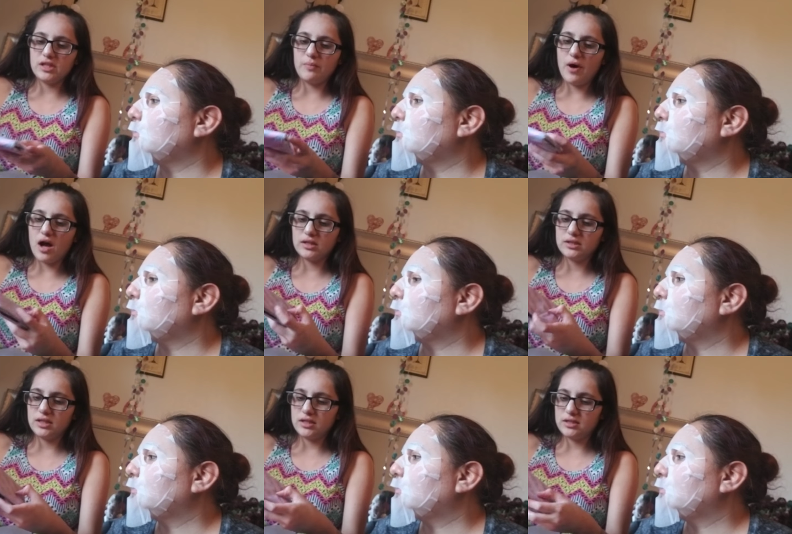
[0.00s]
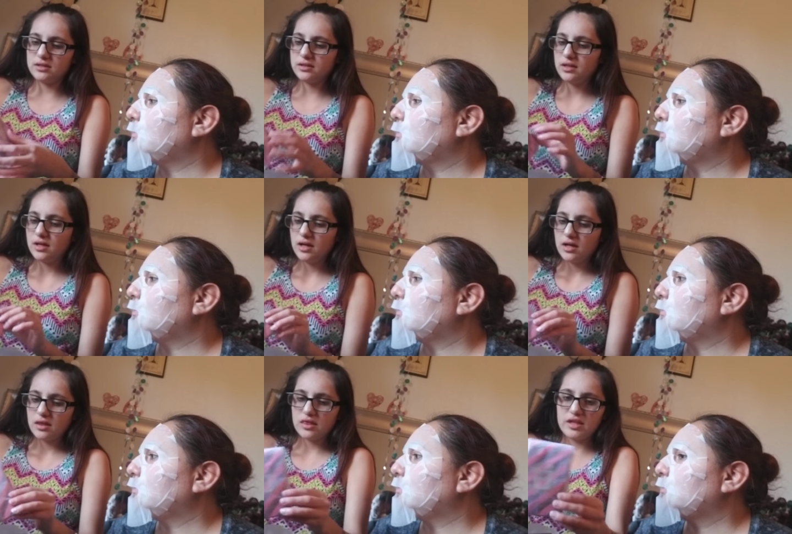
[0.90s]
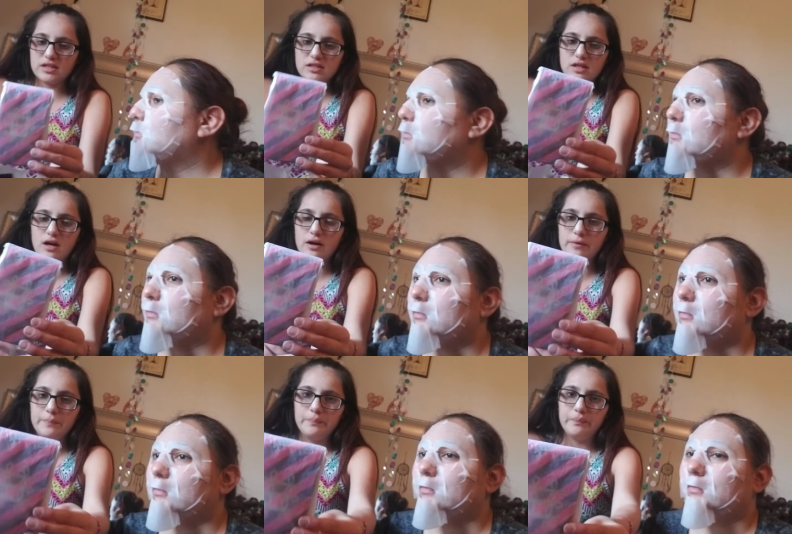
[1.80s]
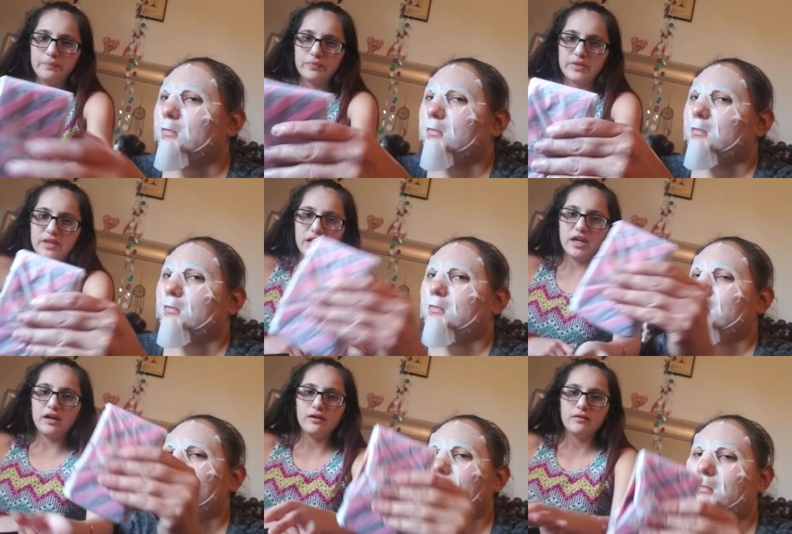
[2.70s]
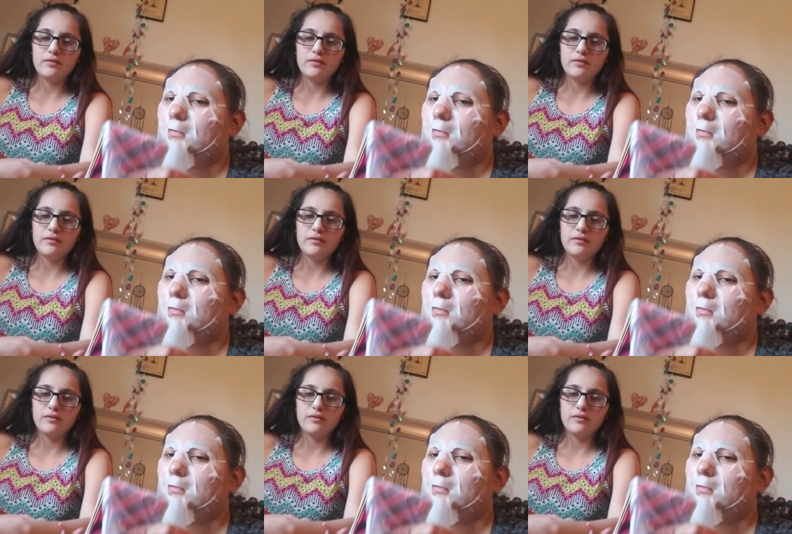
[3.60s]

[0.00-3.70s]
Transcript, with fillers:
Speaker 1: in the box is this um thingy.